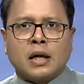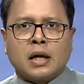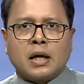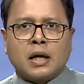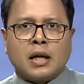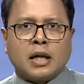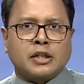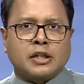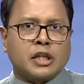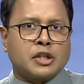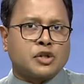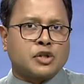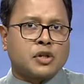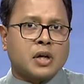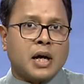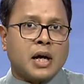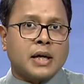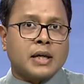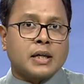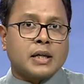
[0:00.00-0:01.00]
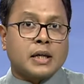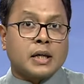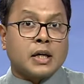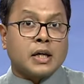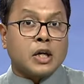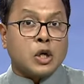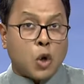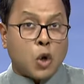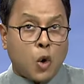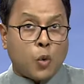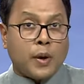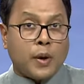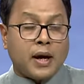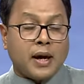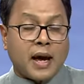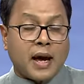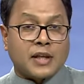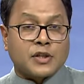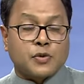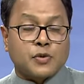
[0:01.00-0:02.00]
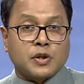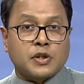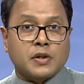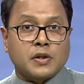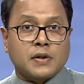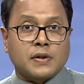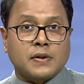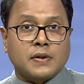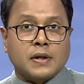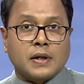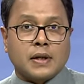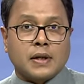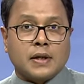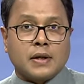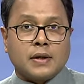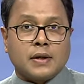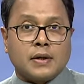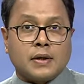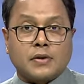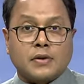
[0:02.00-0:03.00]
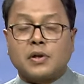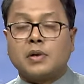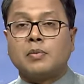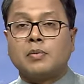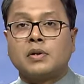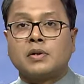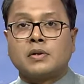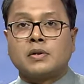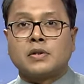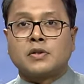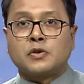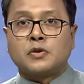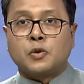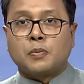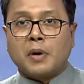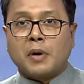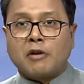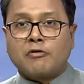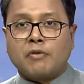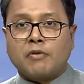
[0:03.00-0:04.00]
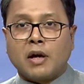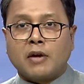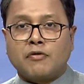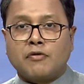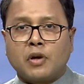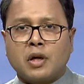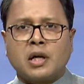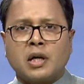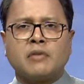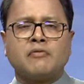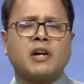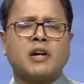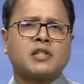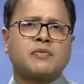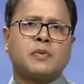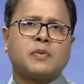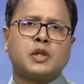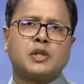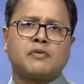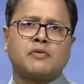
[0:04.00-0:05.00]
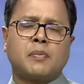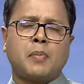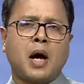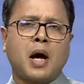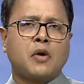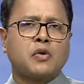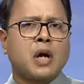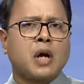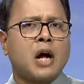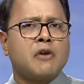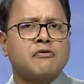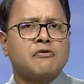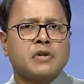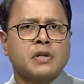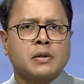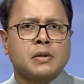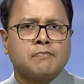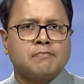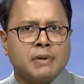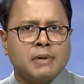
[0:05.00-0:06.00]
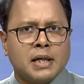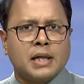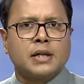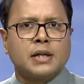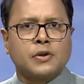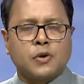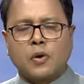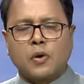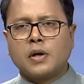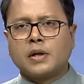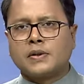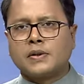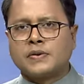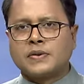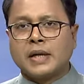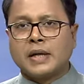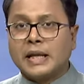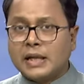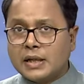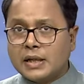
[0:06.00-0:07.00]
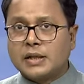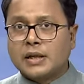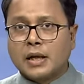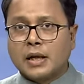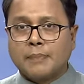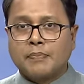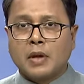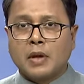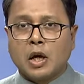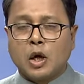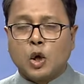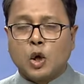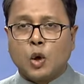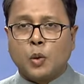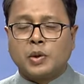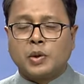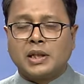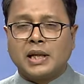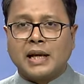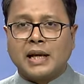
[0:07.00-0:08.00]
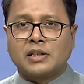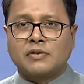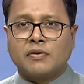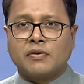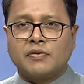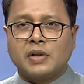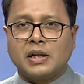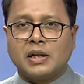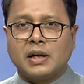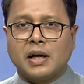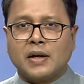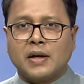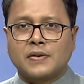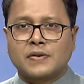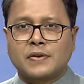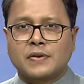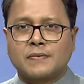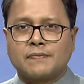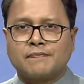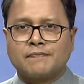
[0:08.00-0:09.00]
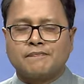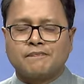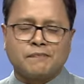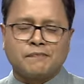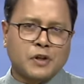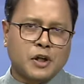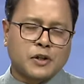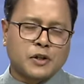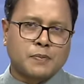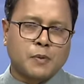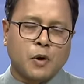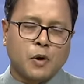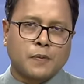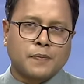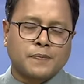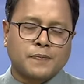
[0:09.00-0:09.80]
Liechtenstein, Norway and Switzerland. Agreement is to pave way for an investment of about $100 billion in India over the next 15 years. Here's more.